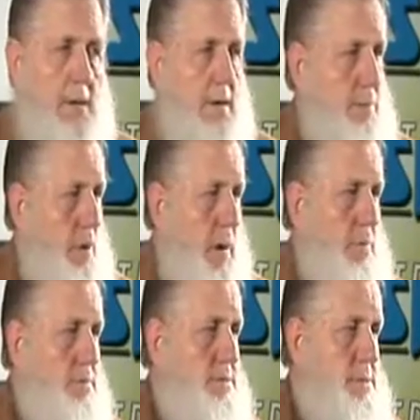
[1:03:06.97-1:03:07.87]
of
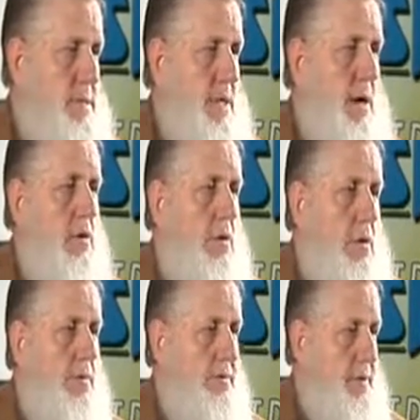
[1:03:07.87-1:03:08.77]
problems in our
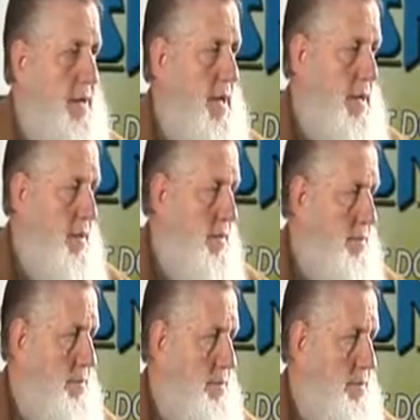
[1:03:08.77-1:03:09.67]
earth today.
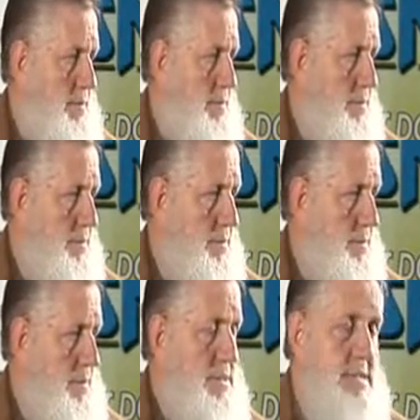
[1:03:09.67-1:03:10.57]

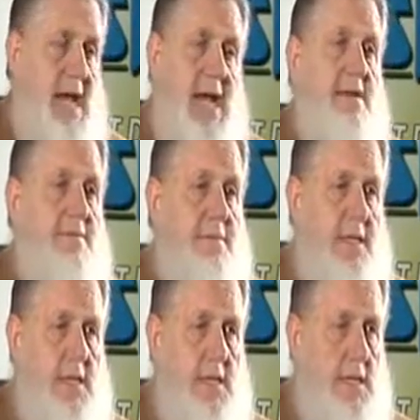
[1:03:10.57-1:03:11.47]
This kind of
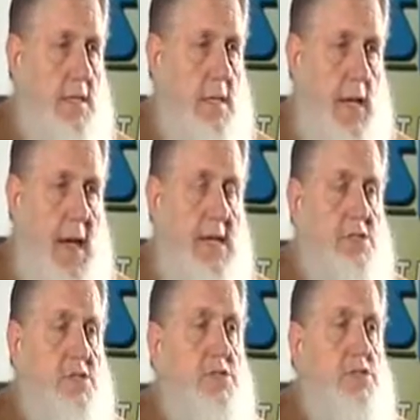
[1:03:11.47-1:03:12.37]
thinking
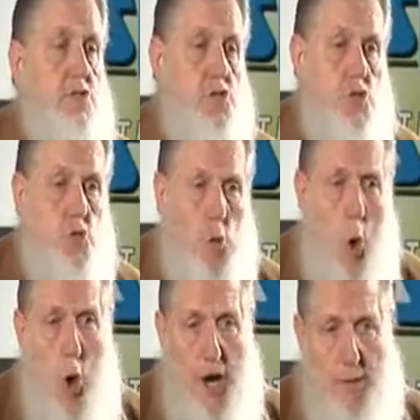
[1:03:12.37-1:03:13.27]
has
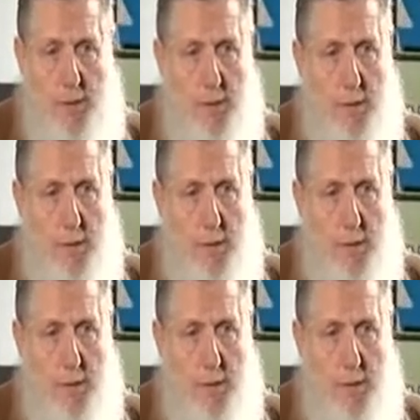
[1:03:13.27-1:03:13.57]
destroyed